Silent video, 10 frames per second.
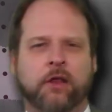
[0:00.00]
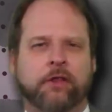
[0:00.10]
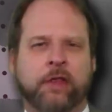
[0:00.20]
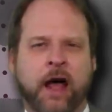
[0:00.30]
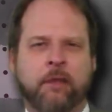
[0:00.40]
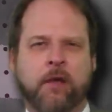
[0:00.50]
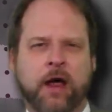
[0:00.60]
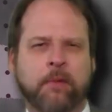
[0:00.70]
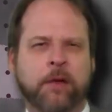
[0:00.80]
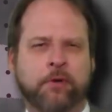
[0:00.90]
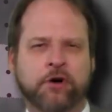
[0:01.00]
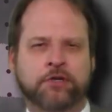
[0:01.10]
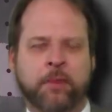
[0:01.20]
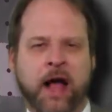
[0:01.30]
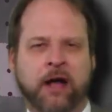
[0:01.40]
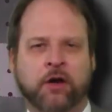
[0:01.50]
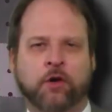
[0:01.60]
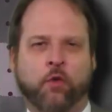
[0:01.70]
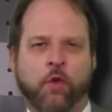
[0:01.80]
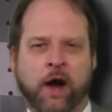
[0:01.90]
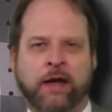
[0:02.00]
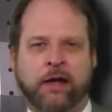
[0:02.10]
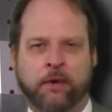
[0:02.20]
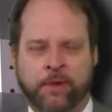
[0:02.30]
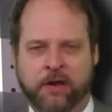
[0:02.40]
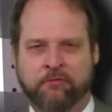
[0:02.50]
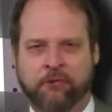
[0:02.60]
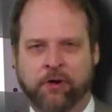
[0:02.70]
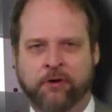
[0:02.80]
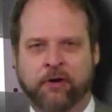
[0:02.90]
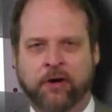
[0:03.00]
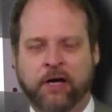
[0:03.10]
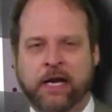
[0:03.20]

that may be pushed back quite a bit further.